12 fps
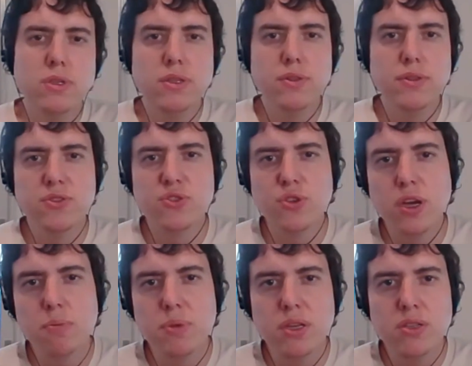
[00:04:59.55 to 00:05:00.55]
in the
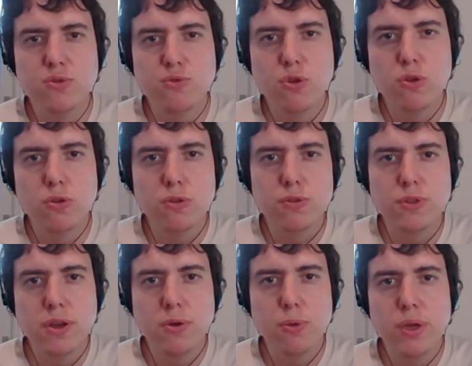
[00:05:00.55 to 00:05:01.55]
soybeans world,
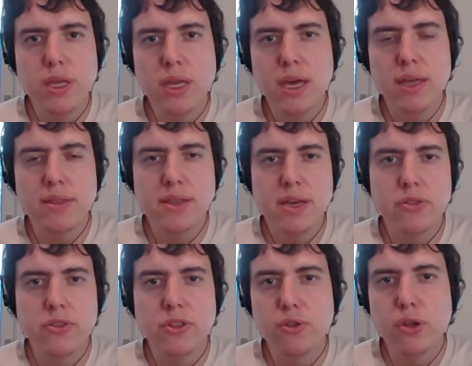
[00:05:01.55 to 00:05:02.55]
we had
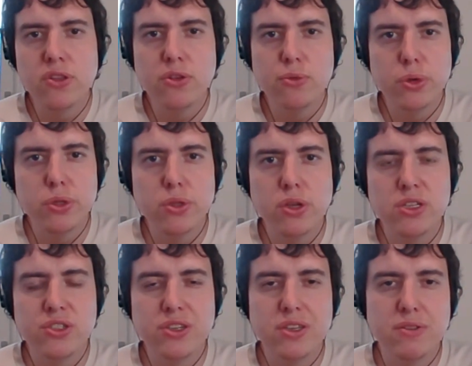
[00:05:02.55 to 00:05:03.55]
yet another
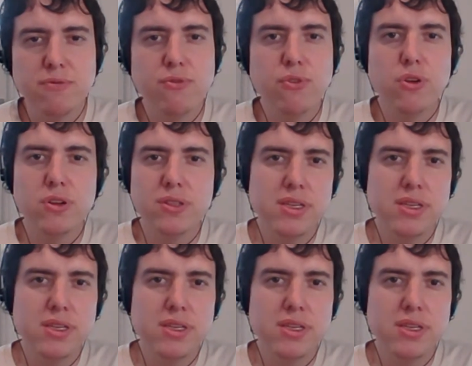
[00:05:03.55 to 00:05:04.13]
reduction for